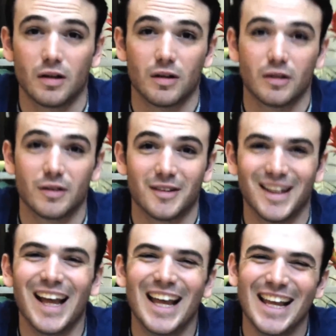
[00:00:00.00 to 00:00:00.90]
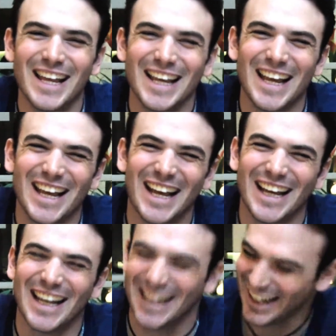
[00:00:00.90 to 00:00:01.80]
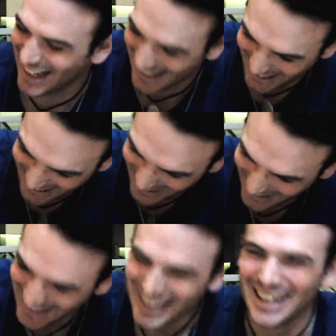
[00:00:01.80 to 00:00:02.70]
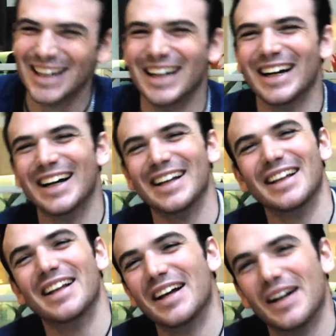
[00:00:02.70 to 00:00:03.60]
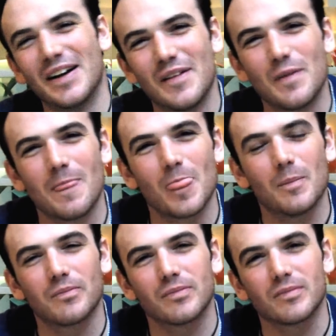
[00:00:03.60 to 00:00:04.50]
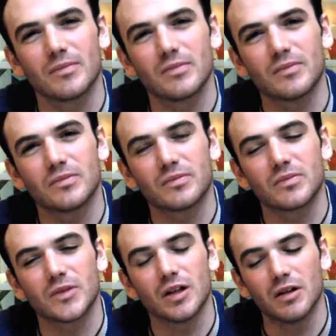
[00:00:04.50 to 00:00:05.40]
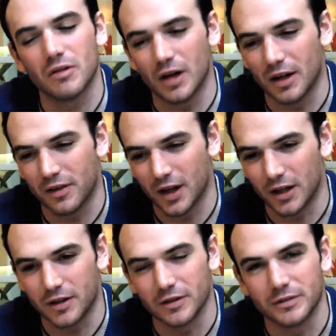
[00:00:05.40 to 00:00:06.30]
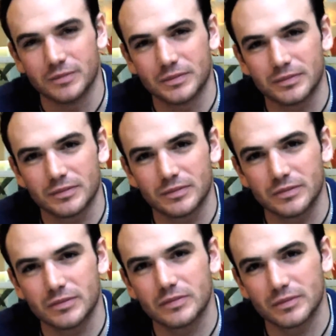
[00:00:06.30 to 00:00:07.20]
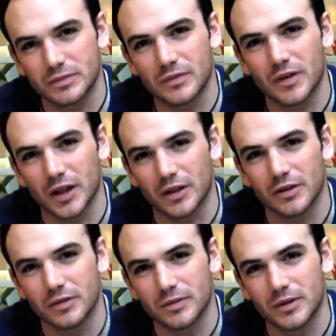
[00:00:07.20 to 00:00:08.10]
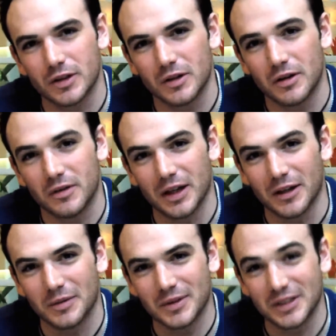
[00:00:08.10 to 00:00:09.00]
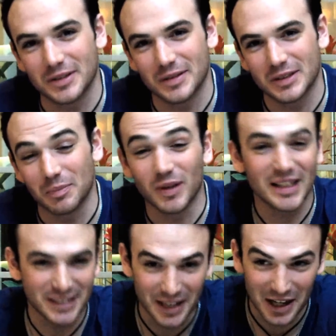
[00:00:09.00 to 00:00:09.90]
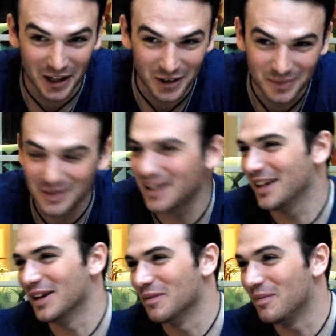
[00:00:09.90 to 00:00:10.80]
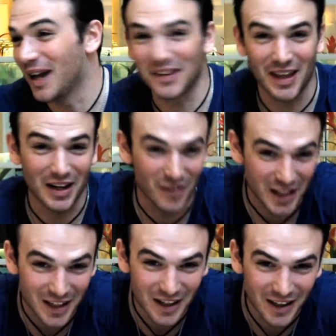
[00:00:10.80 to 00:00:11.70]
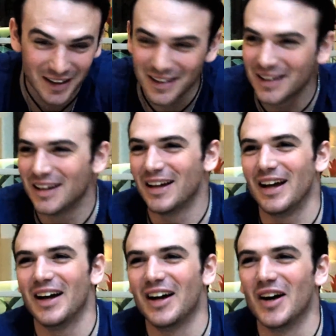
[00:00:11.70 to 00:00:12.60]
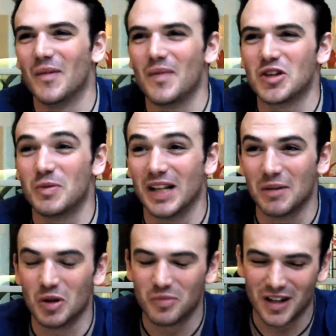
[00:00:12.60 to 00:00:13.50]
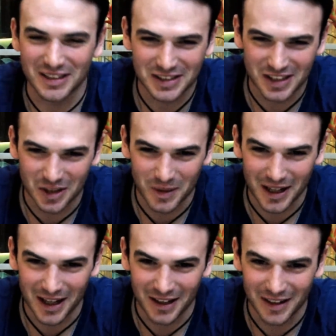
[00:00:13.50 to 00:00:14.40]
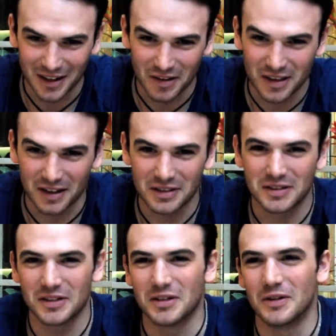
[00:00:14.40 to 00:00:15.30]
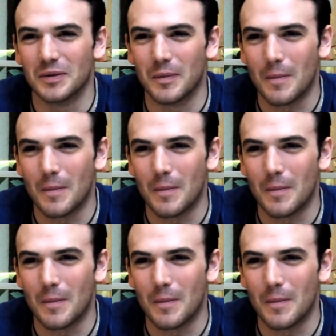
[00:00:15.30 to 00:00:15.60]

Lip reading: success in the world. And I look forward to hearing about your next project, and maybe we can hook up later and later in time and get the place in hell at the end of the year. There should be a lot more press coming out and everything, so